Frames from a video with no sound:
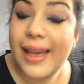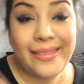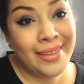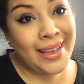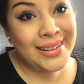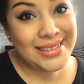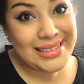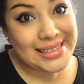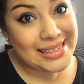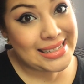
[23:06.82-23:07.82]
And that
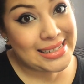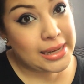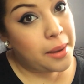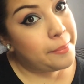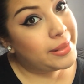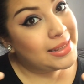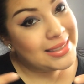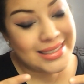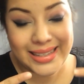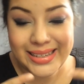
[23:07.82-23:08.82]

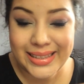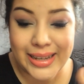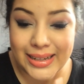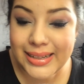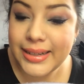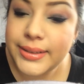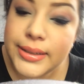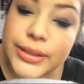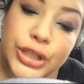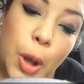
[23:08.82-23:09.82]
completes this look.
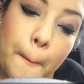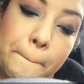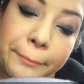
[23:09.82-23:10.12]
So